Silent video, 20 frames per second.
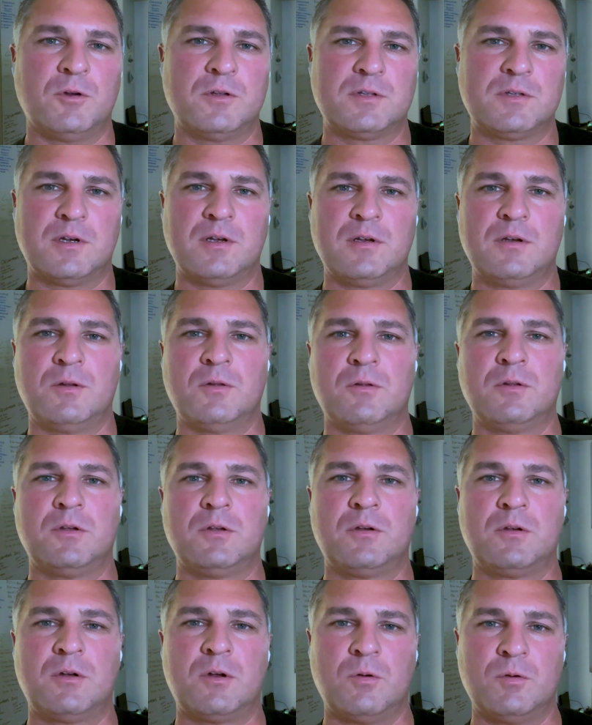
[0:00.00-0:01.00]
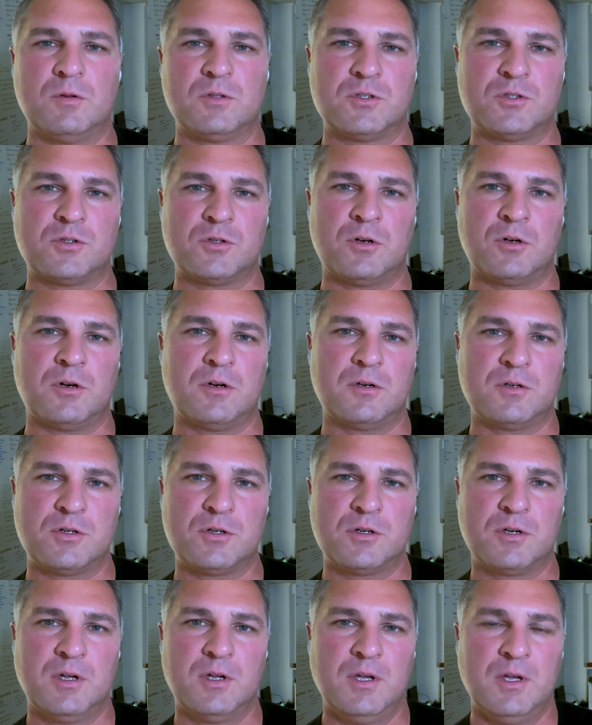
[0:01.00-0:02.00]
was. I didn't know that you could go and
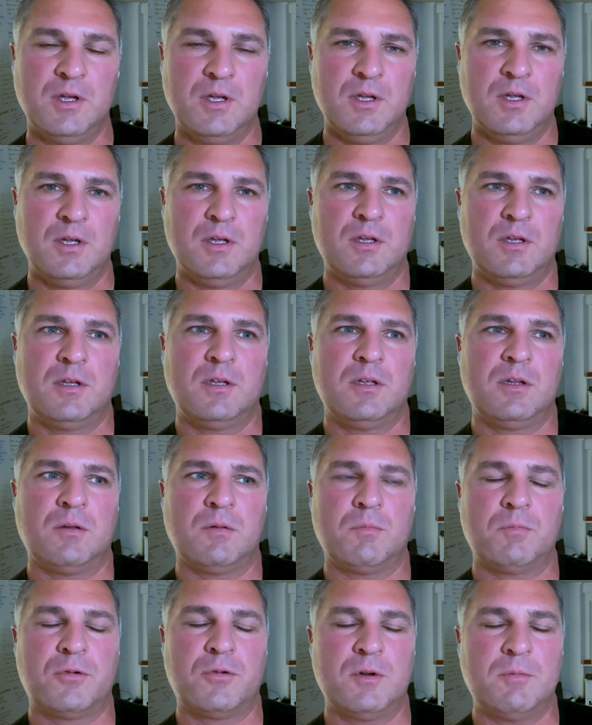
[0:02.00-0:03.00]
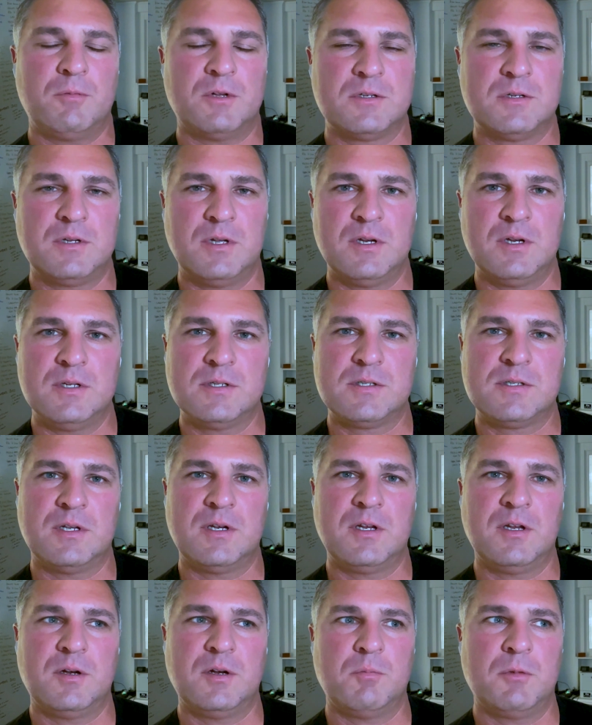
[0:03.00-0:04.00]
search, pretty much any
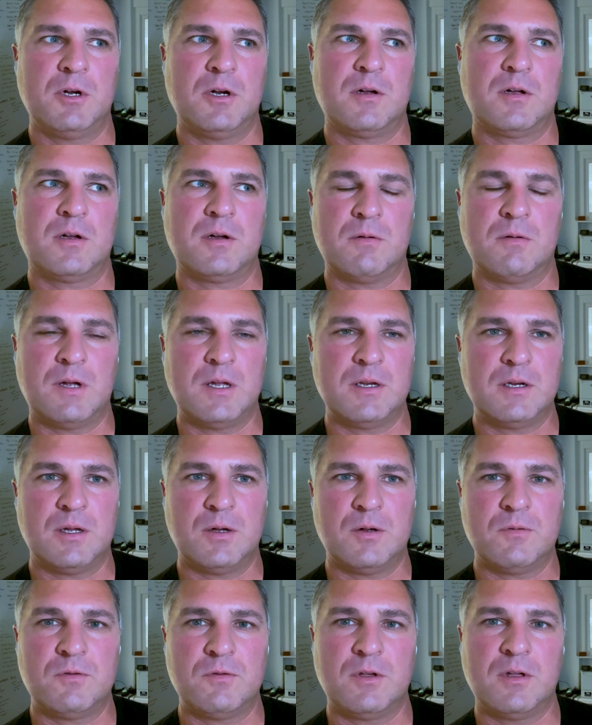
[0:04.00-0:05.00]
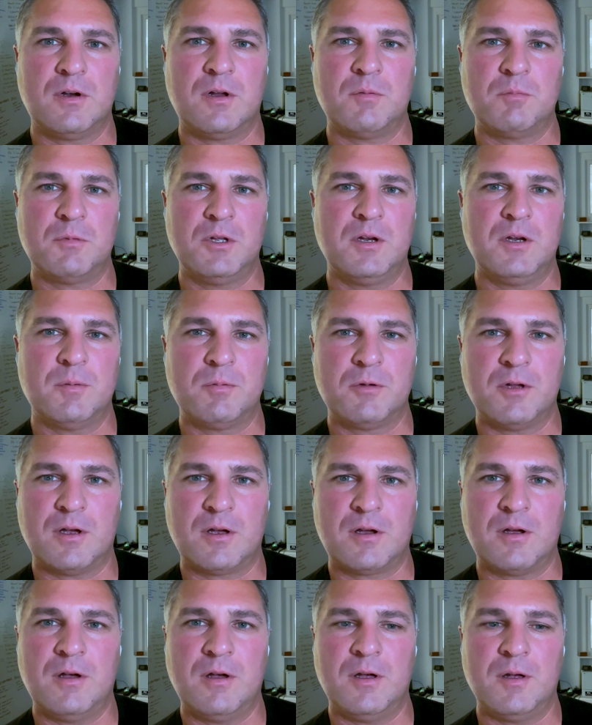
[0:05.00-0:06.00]
city in America right now. If you get on
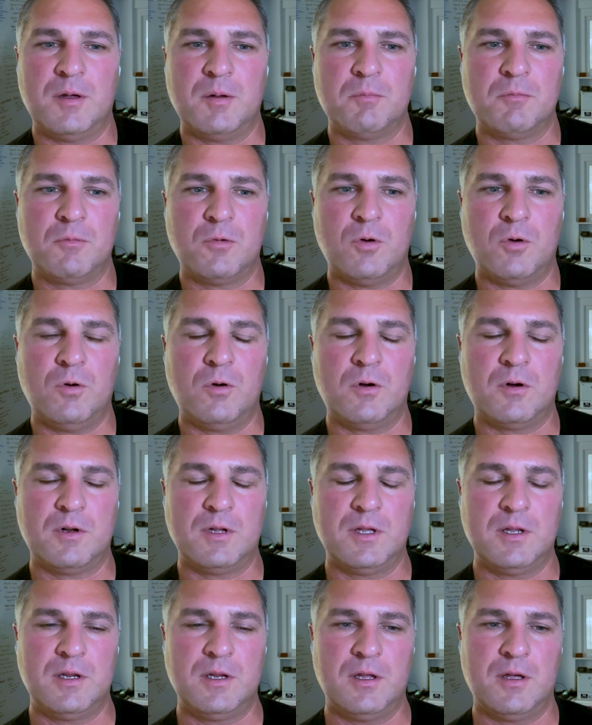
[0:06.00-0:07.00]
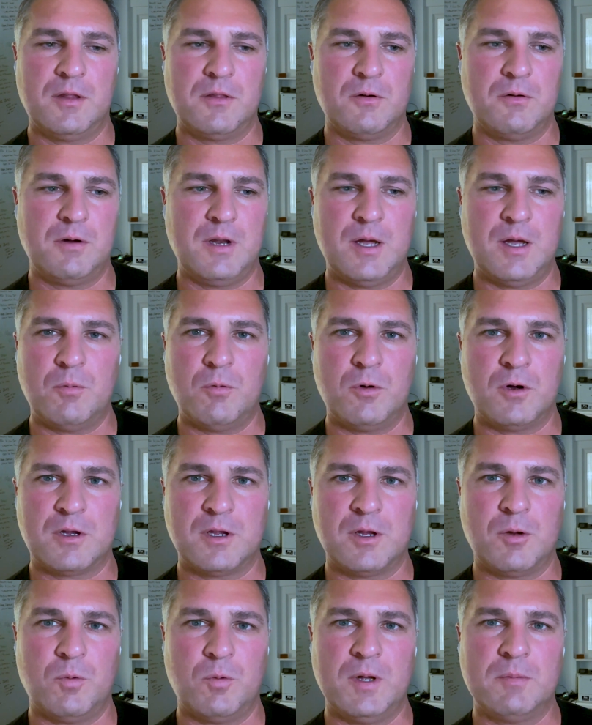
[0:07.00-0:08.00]
meetup.com or any other
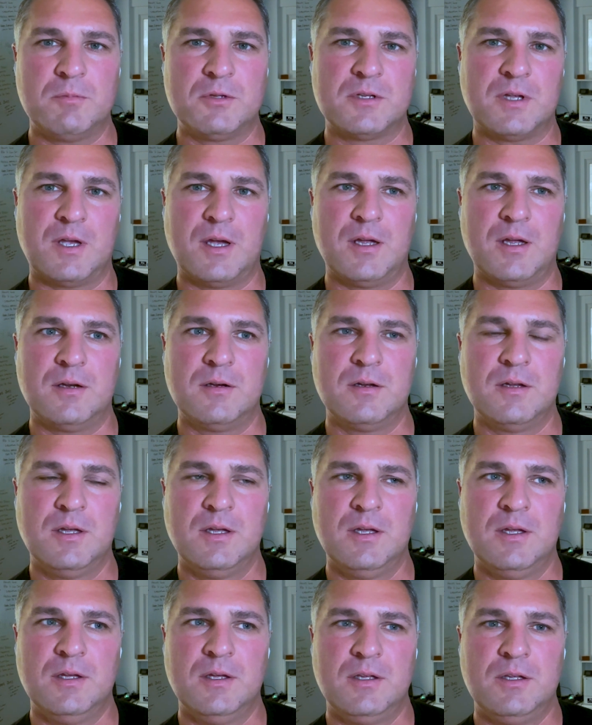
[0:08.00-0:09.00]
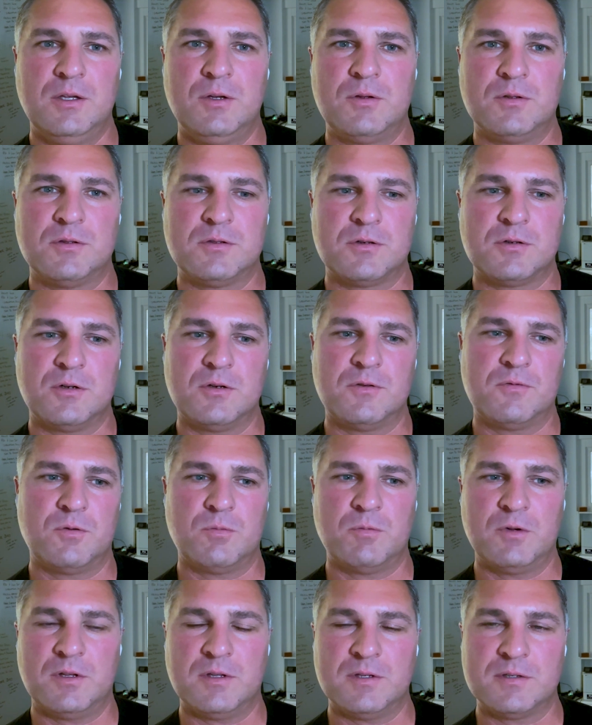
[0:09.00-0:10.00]
networking website, you can search for
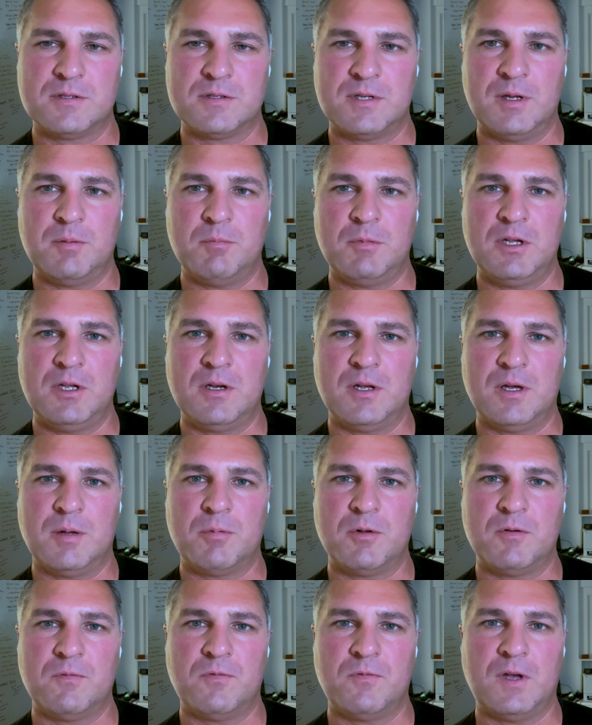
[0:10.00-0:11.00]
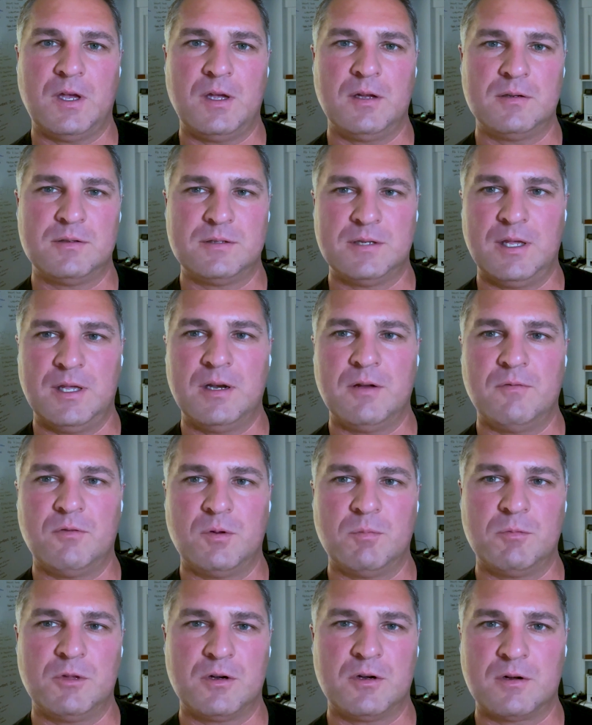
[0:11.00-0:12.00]
real estate meetup and find 10 of
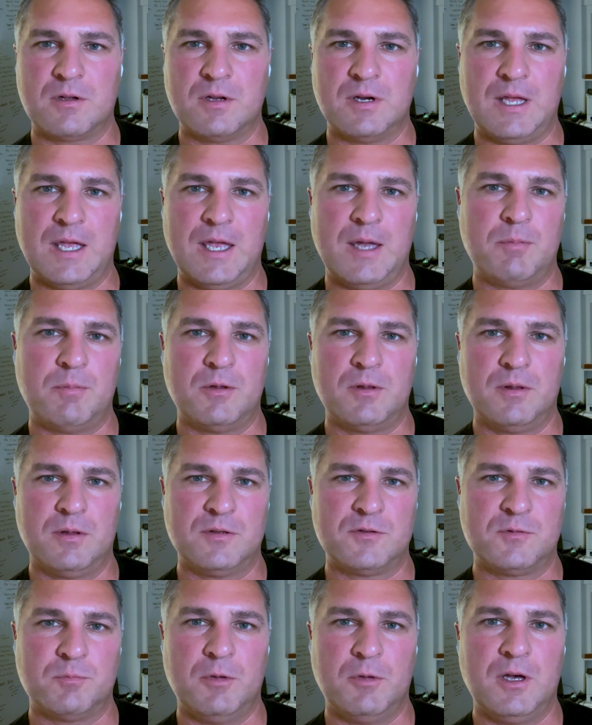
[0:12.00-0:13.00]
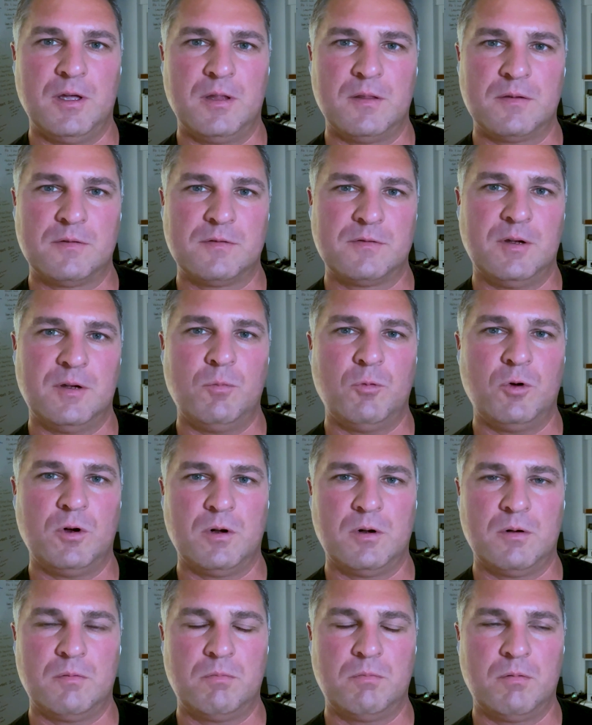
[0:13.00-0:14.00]
them that are going to happen this month,
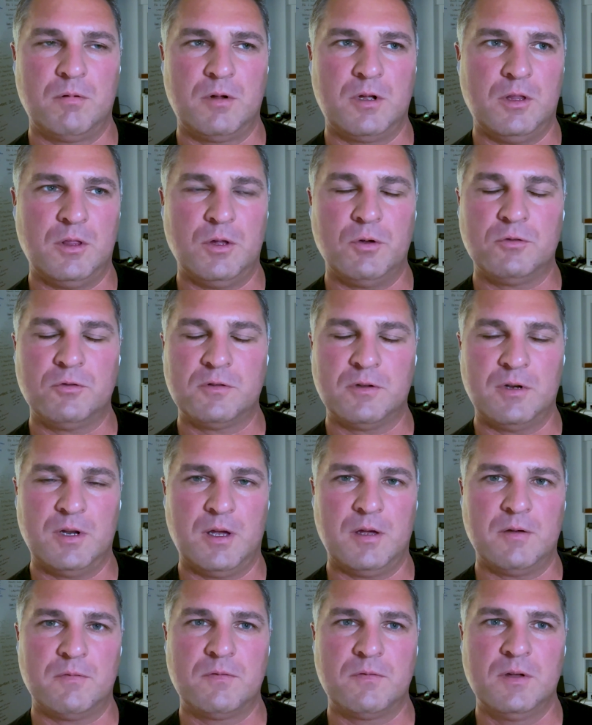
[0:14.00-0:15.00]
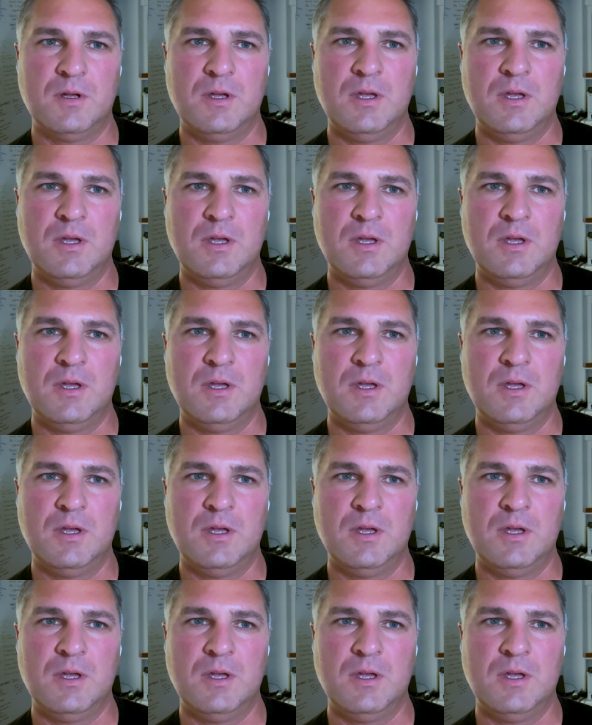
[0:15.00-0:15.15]
somewhere close enough.